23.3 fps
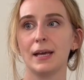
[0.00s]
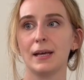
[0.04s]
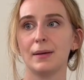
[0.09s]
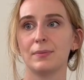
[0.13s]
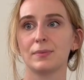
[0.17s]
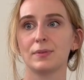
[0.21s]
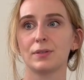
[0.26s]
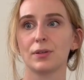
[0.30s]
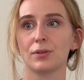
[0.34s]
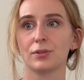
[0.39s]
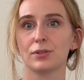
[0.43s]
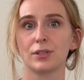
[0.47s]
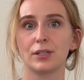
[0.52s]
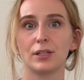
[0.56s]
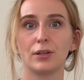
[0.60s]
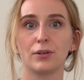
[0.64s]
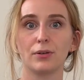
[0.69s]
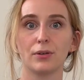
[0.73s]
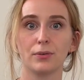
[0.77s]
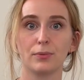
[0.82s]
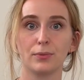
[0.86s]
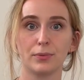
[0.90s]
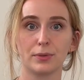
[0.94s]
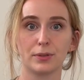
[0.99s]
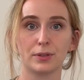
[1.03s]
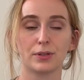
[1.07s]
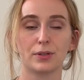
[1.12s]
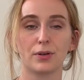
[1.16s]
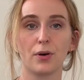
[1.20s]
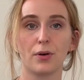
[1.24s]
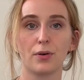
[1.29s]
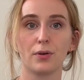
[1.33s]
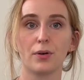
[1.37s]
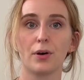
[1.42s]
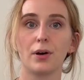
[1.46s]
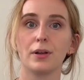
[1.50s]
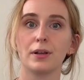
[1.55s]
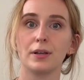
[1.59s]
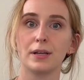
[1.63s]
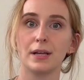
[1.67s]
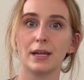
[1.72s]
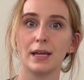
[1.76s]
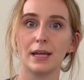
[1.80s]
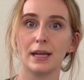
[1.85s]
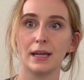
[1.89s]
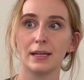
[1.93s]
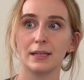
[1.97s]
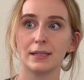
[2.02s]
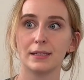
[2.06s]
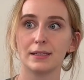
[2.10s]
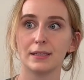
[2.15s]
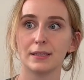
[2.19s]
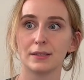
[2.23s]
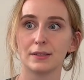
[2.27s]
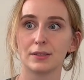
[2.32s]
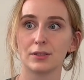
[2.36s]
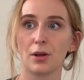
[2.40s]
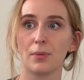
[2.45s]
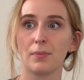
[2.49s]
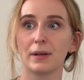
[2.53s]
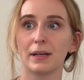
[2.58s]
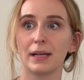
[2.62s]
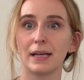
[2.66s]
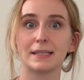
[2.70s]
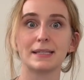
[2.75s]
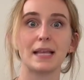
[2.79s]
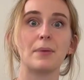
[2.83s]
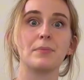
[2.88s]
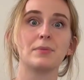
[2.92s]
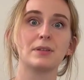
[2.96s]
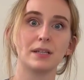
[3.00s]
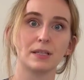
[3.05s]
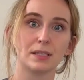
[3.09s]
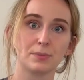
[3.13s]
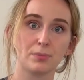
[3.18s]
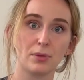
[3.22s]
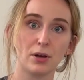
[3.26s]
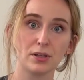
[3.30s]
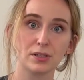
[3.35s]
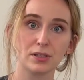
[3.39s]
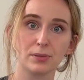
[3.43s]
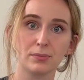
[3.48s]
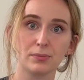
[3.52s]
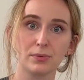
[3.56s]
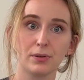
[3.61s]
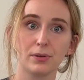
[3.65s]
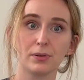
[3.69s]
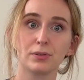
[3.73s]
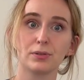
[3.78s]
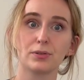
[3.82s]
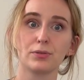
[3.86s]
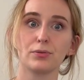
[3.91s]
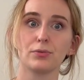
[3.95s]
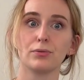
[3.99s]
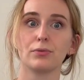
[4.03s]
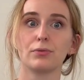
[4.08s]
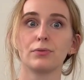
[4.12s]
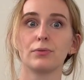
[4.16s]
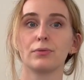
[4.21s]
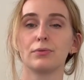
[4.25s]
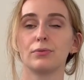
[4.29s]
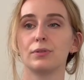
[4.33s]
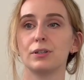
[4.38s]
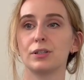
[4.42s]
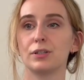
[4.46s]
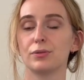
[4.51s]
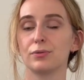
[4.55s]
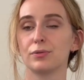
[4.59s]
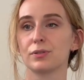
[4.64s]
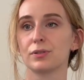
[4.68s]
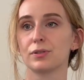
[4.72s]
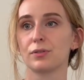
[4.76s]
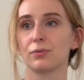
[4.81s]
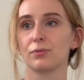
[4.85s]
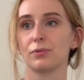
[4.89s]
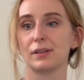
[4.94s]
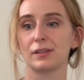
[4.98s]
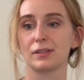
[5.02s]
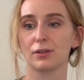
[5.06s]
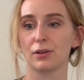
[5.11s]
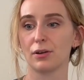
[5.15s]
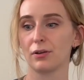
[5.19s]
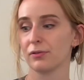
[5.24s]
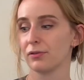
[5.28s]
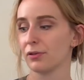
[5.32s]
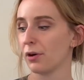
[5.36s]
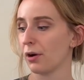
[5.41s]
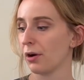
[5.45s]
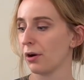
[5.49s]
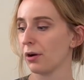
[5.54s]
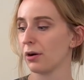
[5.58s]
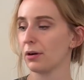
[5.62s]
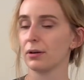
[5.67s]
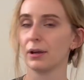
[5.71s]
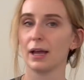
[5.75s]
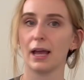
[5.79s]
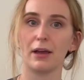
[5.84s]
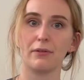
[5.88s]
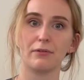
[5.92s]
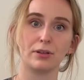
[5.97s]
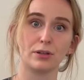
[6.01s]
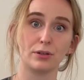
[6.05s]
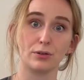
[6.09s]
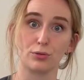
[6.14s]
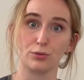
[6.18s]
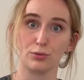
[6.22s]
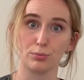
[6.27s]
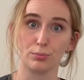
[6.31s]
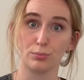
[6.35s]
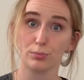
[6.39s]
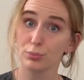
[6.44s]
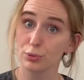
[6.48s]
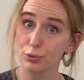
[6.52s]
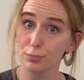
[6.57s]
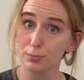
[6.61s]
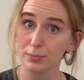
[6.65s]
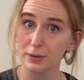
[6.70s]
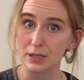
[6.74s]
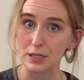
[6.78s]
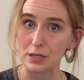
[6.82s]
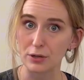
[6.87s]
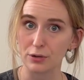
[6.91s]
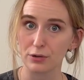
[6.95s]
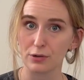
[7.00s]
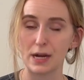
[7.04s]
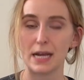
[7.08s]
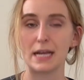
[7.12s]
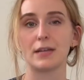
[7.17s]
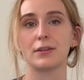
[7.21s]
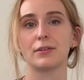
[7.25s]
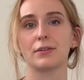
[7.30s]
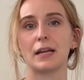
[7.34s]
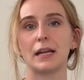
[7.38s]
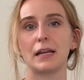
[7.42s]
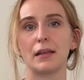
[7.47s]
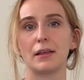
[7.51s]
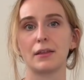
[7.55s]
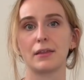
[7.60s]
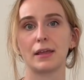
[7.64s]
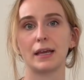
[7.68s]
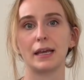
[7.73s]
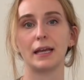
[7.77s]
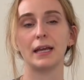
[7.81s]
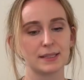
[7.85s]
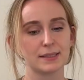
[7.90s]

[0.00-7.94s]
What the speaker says: so she would go on the stomach as empty as possible to reduce the risk of her having to poop in the crate or anything.